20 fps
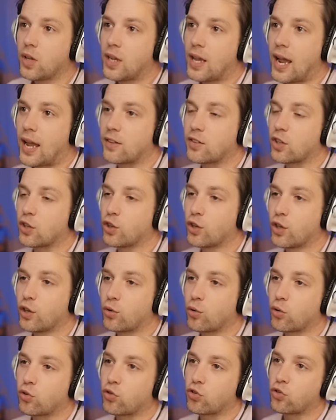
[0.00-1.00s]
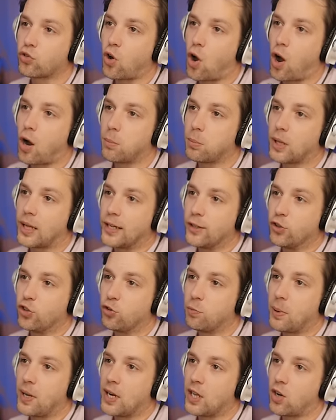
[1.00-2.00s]
he has a literal saw blade
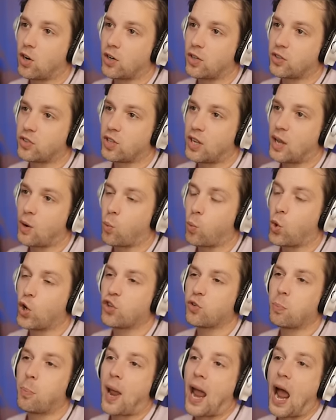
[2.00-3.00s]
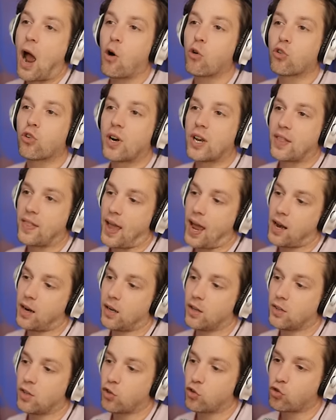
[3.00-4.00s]
spinning on his head. What's powering that?
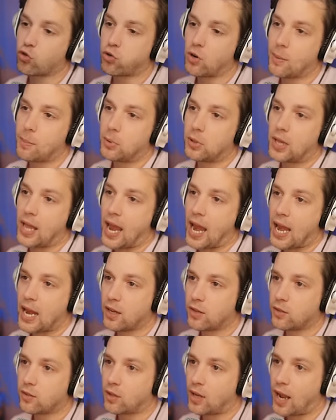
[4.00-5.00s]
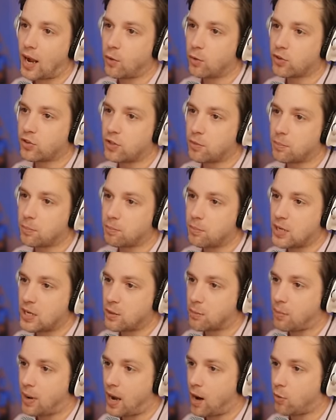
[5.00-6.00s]
Is it triple A's? How is it
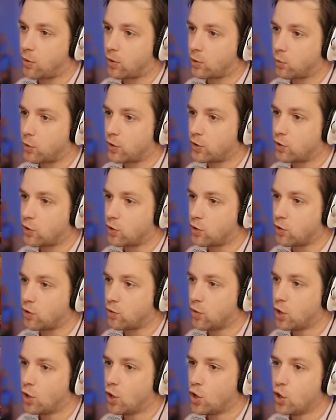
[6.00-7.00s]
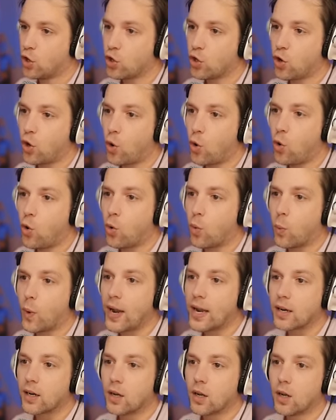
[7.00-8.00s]
being powered? What does it do? Oh,
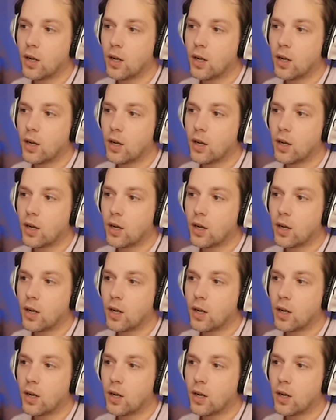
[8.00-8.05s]
wait.